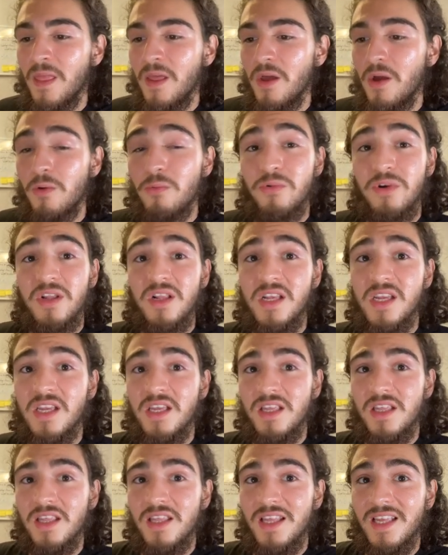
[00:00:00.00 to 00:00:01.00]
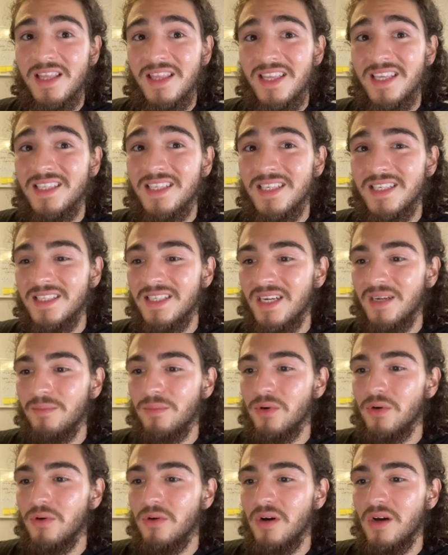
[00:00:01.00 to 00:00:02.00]
really, in this
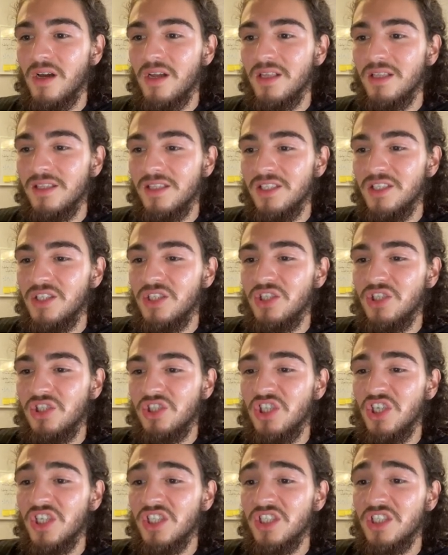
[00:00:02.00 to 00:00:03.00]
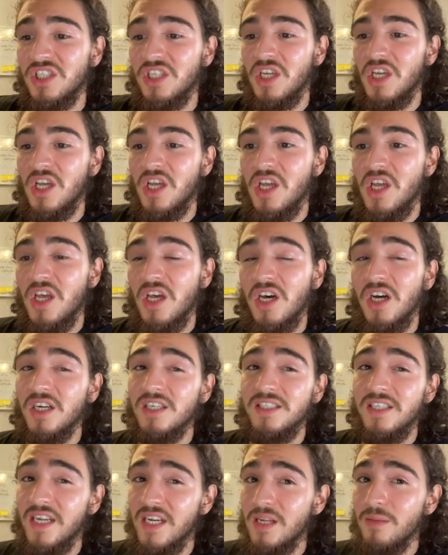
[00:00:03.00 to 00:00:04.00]
example, this is just a
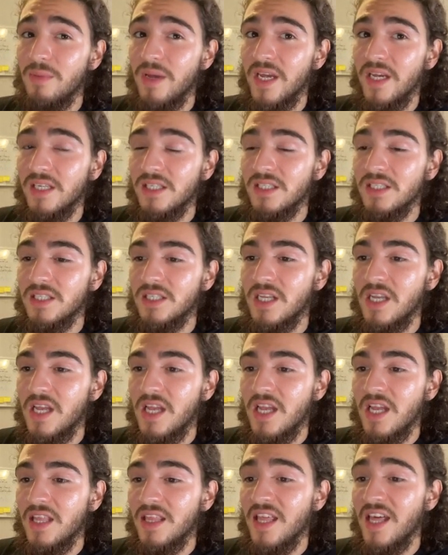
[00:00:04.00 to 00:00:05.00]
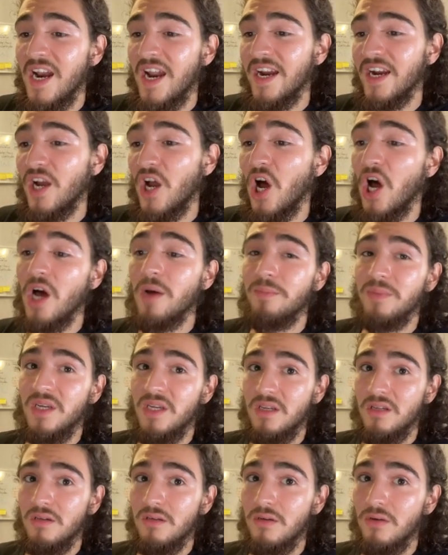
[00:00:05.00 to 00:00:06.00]
database that I
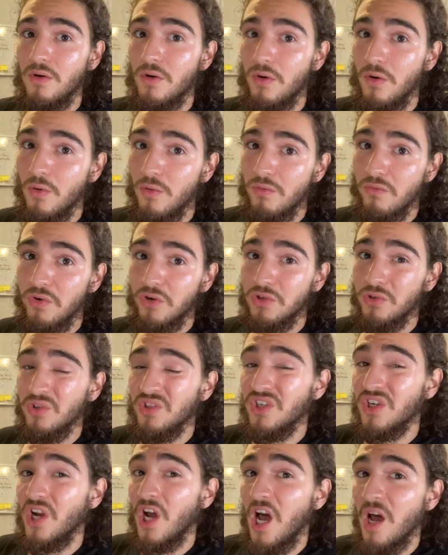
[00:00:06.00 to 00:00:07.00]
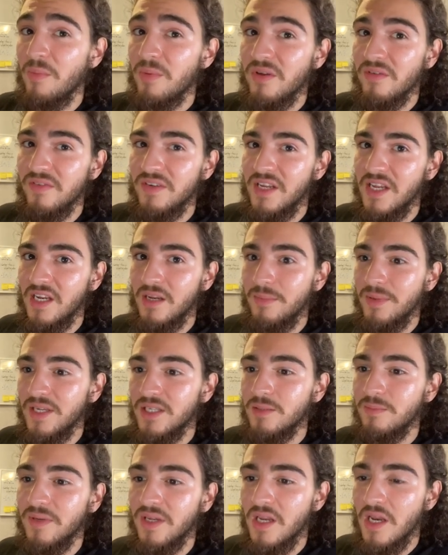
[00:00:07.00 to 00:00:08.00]
copied over. So it's a copy of a
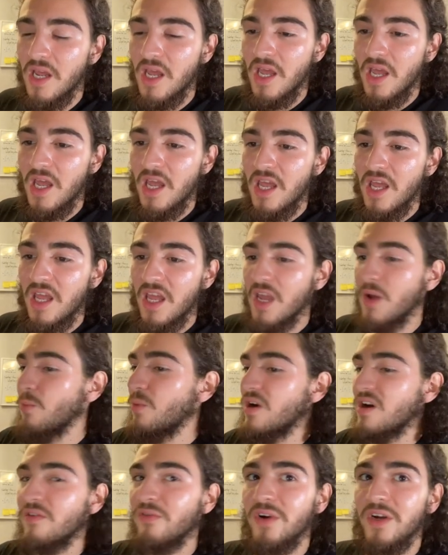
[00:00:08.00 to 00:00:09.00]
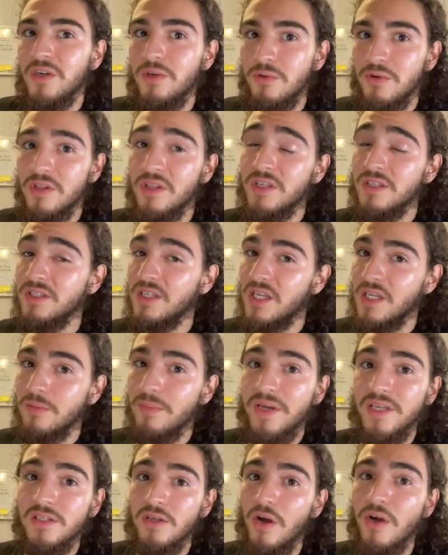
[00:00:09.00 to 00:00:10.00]
database, but whatever I do to this
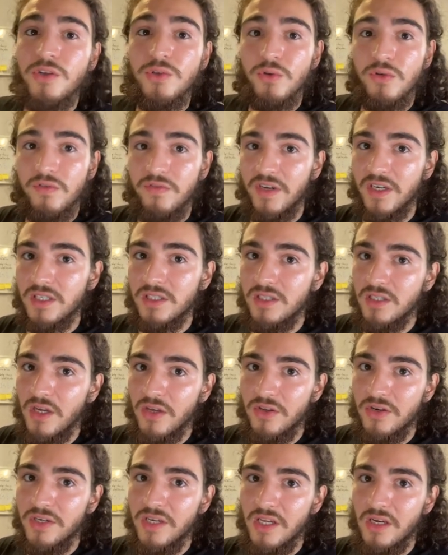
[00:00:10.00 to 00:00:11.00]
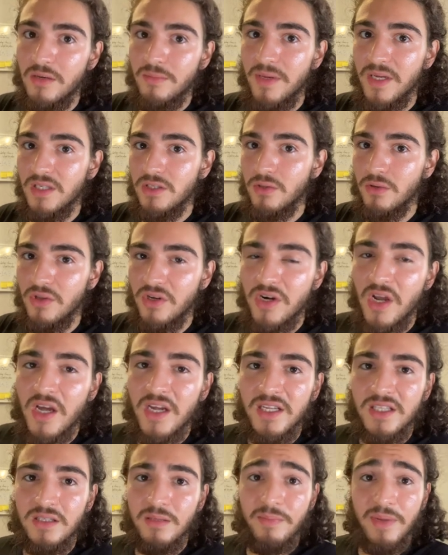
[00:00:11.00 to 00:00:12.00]
database also affects the other database. So they're
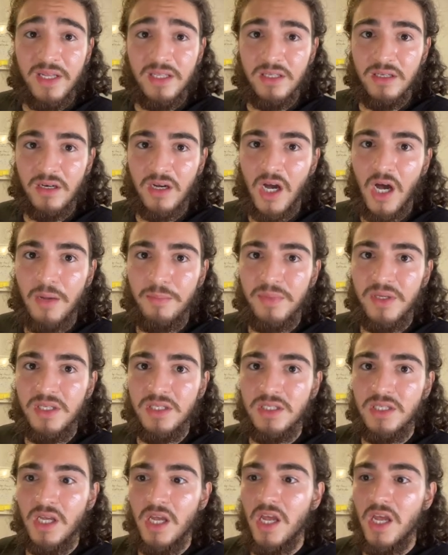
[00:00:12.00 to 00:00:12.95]
not independent copies.